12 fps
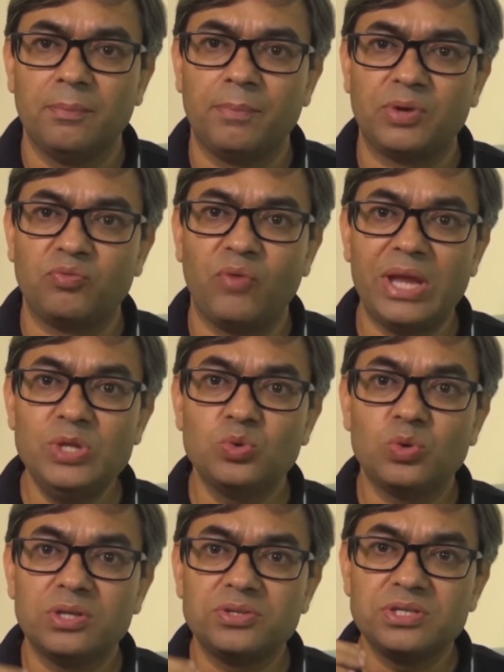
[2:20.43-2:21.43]
but when
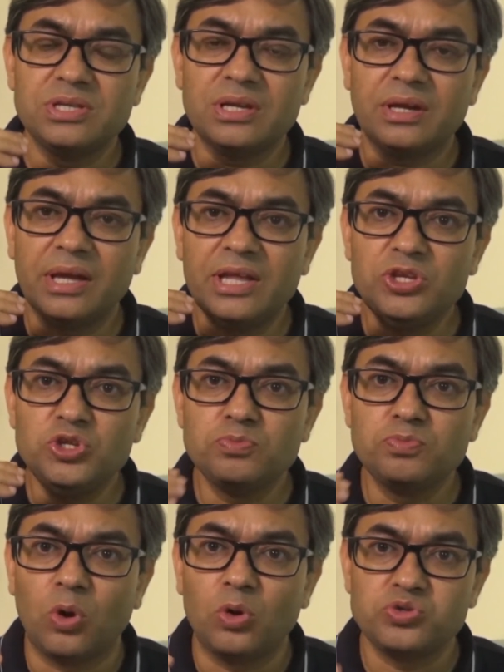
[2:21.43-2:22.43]
you consider a
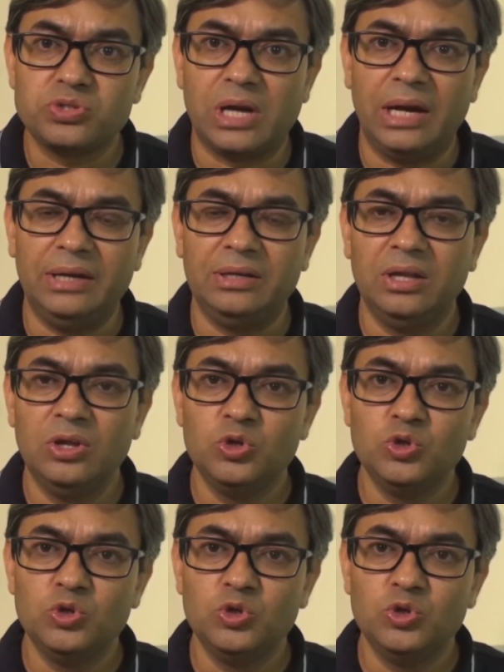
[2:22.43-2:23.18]
newborn child,